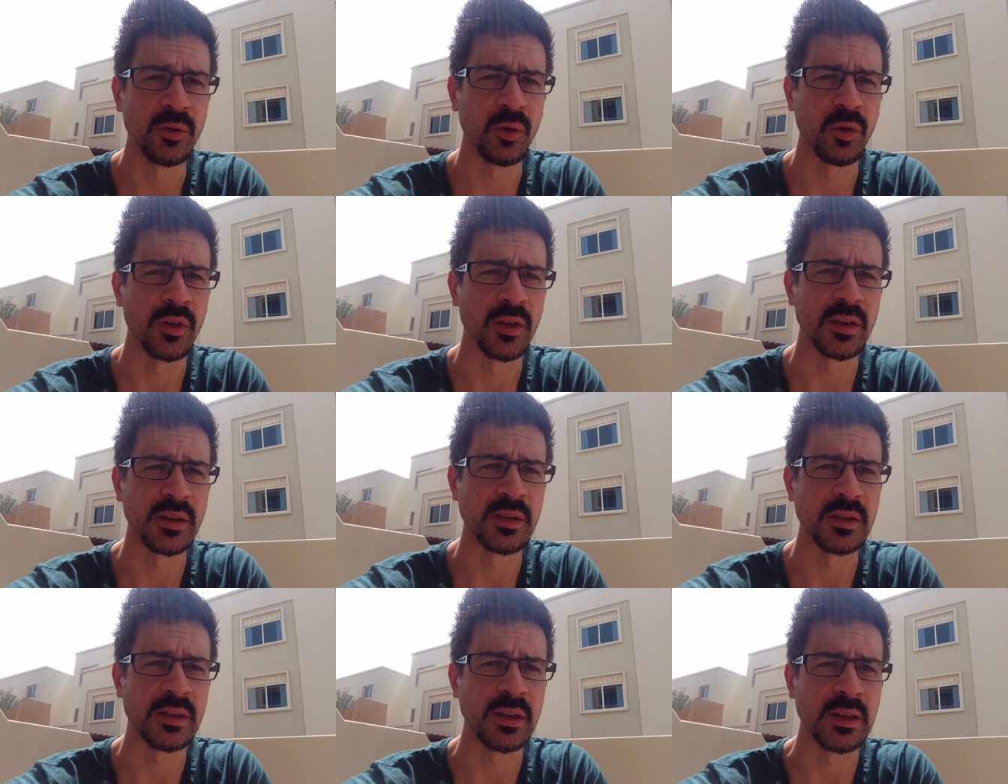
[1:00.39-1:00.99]
all
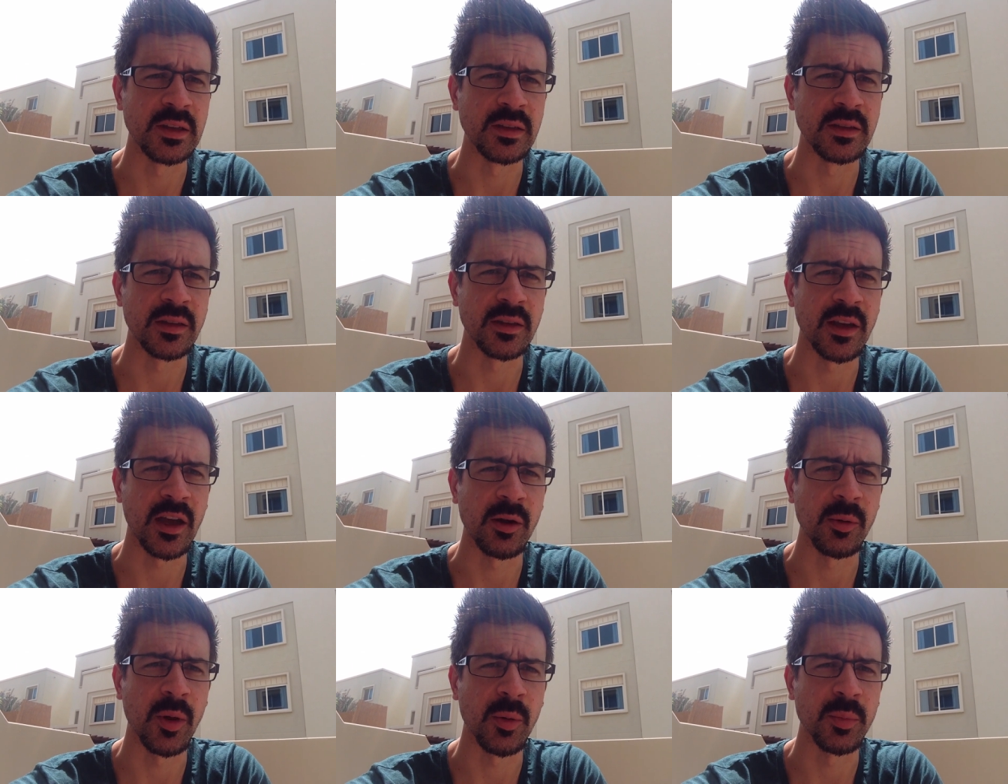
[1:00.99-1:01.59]
these things
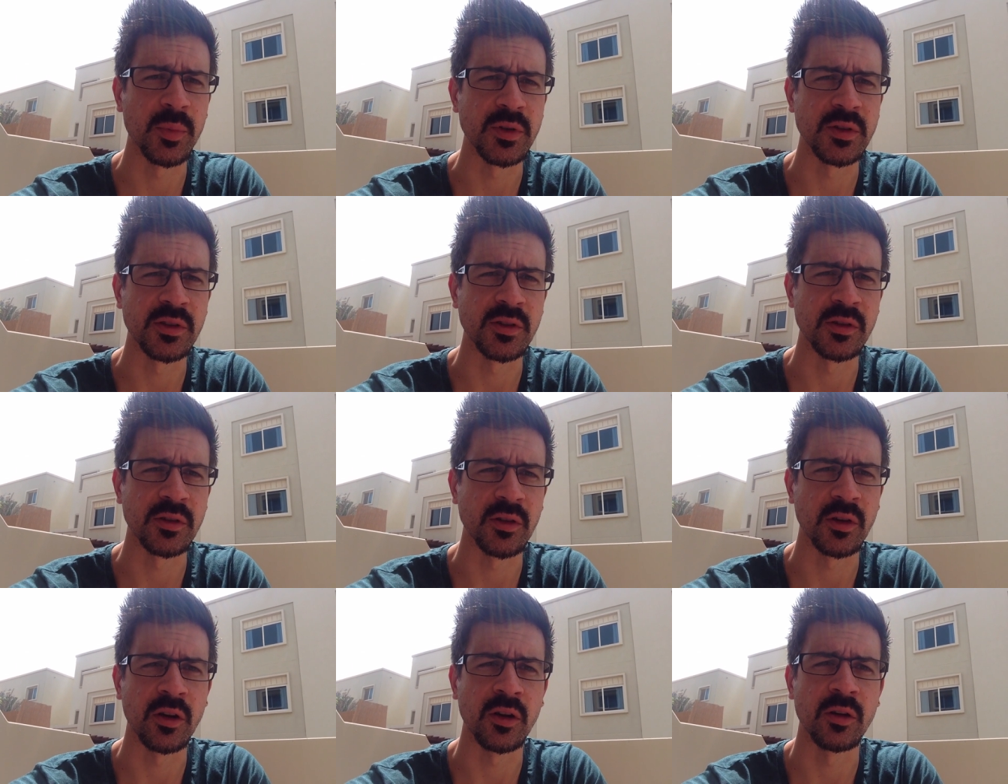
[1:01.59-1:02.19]
that come up as
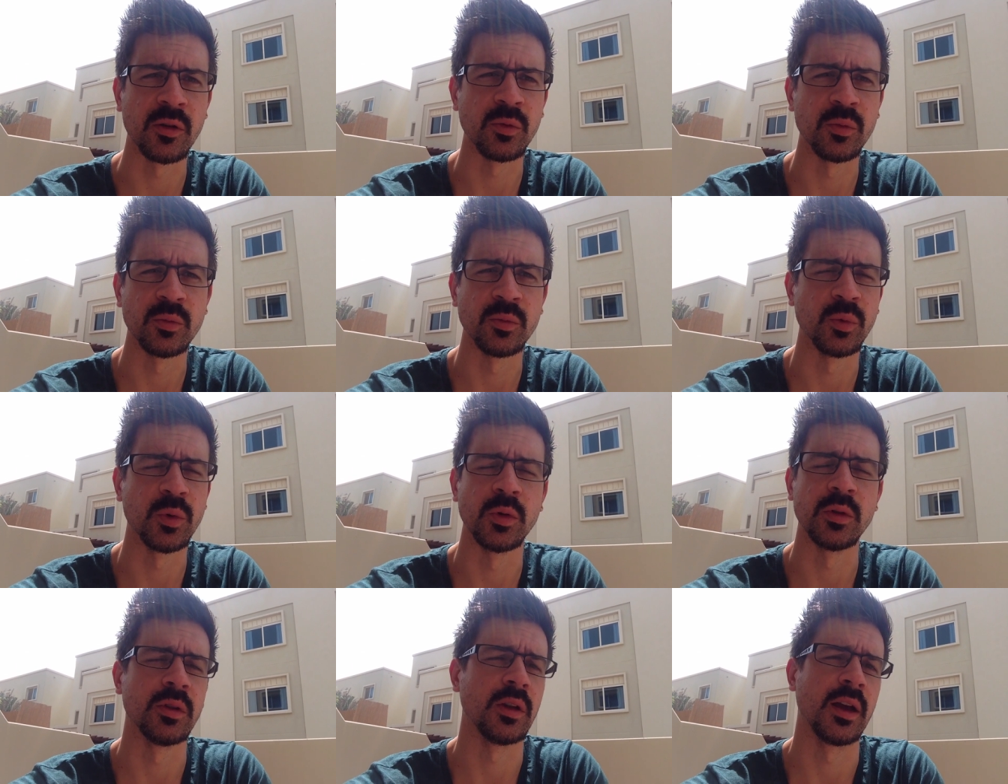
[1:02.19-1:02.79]
to, oh,
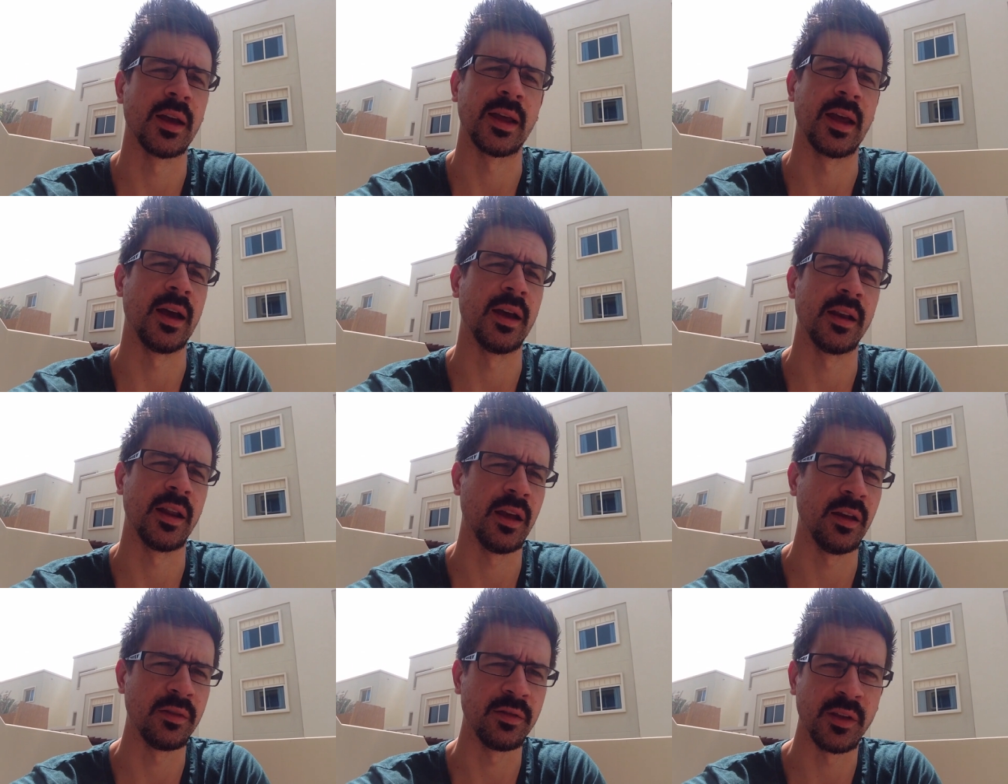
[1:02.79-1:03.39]
well, I
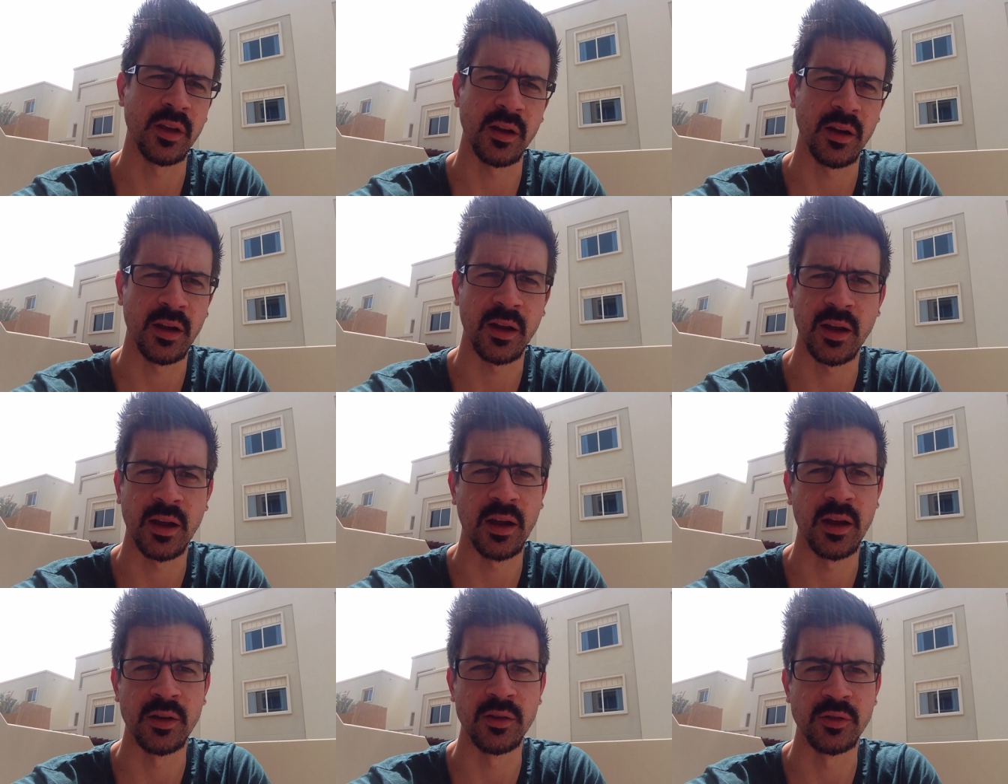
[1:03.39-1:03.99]
can't have that, I
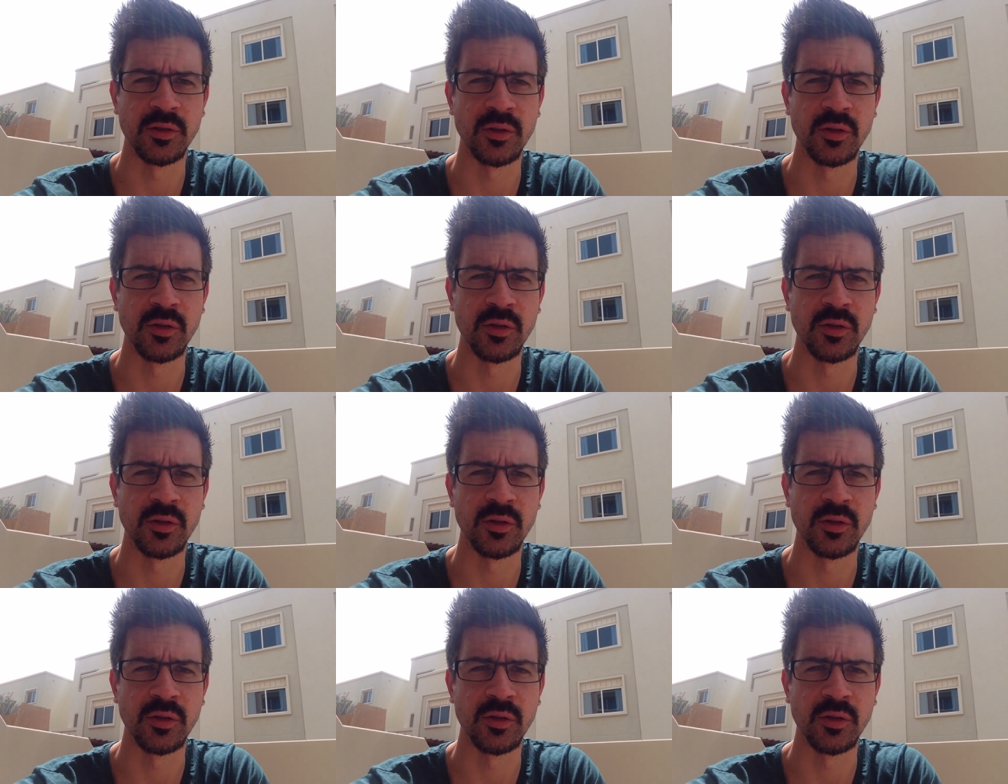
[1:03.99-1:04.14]
can't